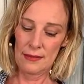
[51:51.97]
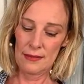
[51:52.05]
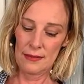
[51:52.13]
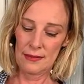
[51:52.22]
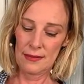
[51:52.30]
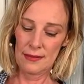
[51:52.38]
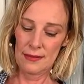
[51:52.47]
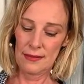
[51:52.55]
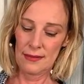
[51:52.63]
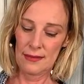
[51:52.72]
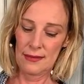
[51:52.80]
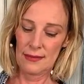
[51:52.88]

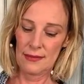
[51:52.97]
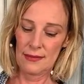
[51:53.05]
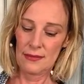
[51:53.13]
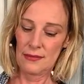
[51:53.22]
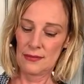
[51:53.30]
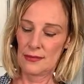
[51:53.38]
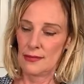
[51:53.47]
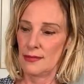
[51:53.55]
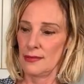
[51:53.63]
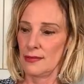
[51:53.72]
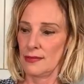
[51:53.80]
(no one is talking)